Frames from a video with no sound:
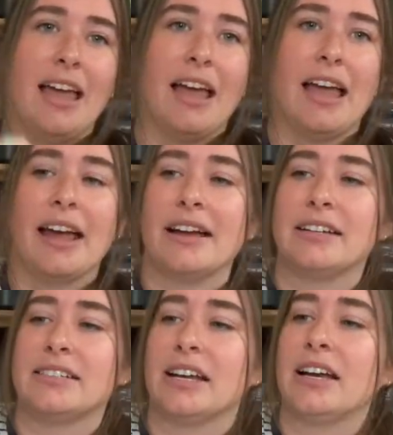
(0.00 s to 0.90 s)

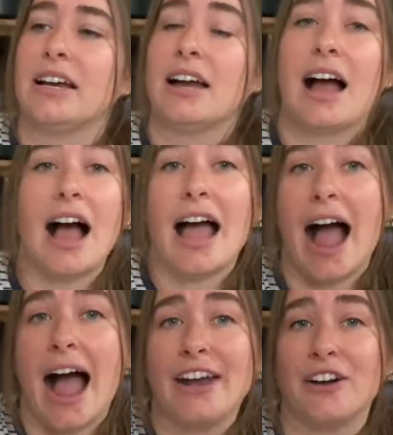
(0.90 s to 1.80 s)
And
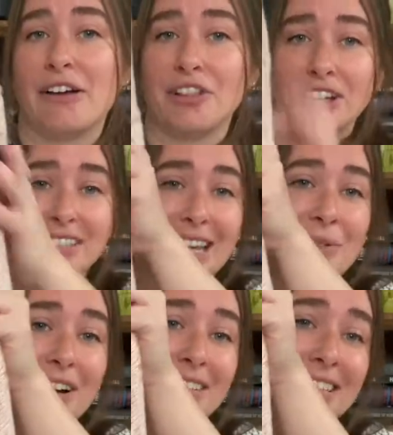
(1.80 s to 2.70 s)
I don't have a lot to say
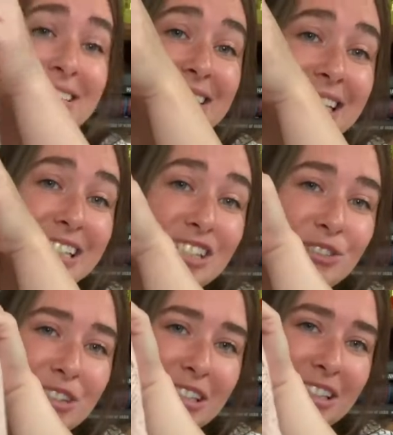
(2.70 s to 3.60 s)
about it because I did just
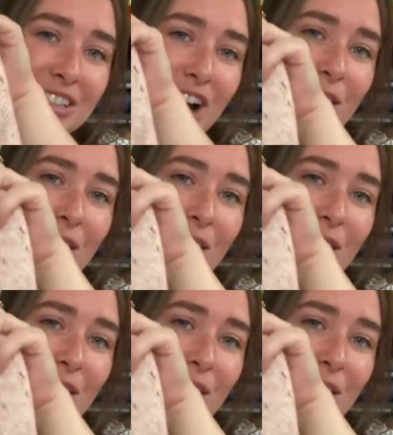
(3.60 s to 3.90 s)
recently talk